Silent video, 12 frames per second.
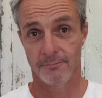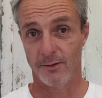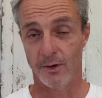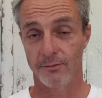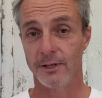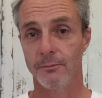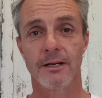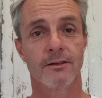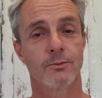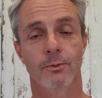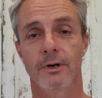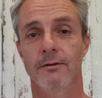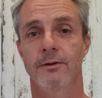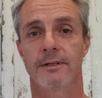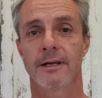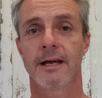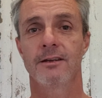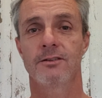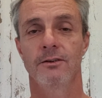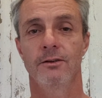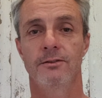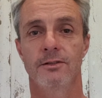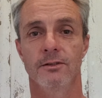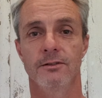5-10 minutes, whatever it takes
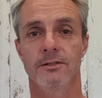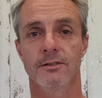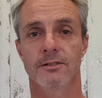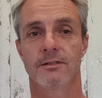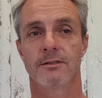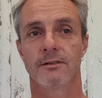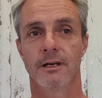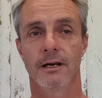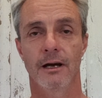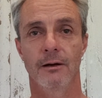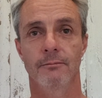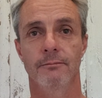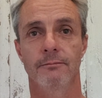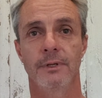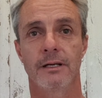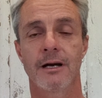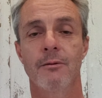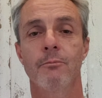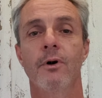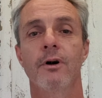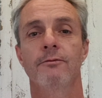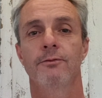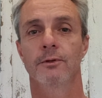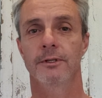you, to just become
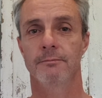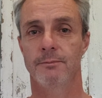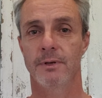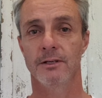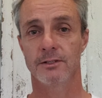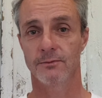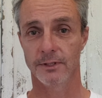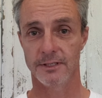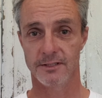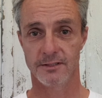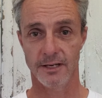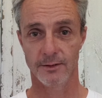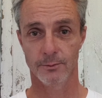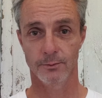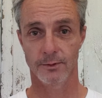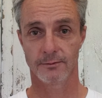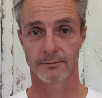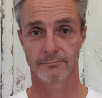mindful and peaceful and settled.